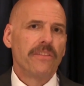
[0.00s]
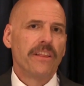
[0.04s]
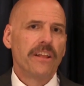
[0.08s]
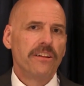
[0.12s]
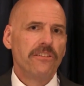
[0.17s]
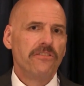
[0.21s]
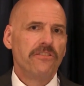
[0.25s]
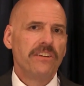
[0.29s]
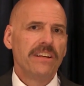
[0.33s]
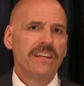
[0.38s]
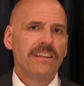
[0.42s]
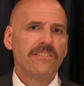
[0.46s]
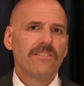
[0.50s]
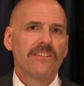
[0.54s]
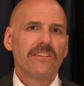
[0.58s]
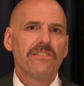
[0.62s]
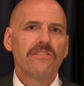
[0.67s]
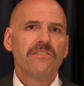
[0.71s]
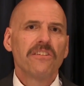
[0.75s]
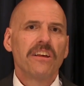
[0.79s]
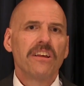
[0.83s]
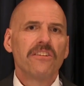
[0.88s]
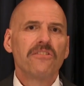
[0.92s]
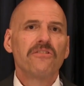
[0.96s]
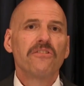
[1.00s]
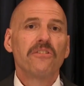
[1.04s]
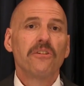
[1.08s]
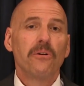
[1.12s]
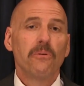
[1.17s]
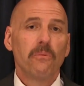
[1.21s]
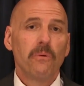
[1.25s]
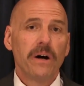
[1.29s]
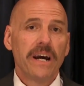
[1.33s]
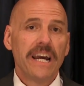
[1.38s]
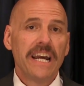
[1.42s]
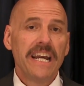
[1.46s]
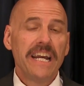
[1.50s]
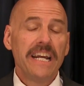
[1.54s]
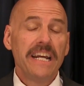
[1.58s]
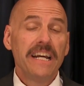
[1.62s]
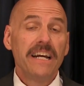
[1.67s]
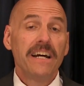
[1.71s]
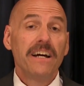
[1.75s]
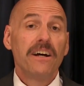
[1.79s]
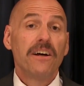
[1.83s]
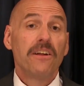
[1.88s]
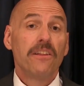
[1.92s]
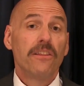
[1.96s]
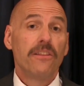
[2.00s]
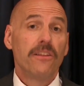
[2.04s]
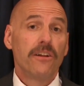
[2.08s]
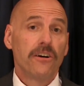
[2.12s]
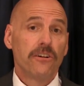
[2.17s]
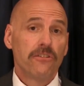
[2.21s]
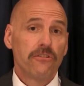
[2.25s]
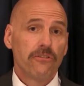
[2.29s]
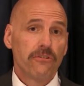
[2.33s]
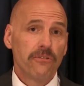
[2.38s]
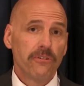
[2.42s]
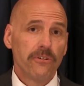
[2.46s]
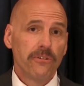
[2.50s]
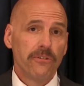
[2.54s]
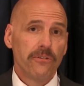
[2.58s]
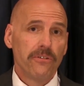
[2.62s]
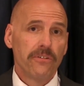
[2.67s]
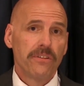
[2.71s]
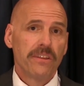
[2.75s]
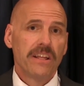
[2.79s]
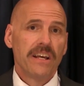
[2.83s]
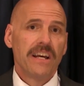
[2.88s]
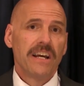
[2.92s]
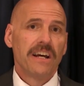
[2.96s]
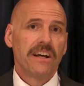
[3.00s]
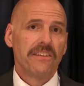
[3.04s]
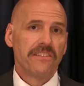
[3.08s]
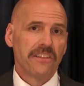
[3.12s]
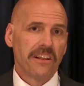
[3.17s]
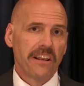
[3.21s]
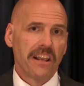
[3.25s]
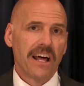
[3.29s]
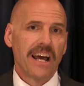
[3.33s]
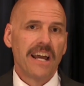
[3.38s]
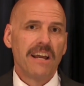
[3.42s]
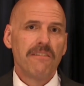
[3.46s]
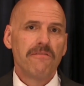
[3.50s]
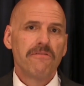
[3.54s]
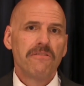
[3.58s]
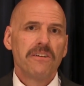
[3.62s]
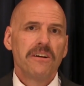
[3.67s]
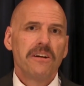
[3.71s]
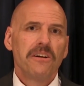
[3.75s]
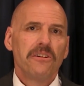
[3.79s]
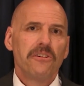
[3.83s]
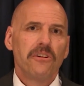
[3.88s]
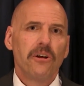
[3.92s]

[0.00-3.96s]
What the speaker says: that Jesus is the way, the truth, and the life.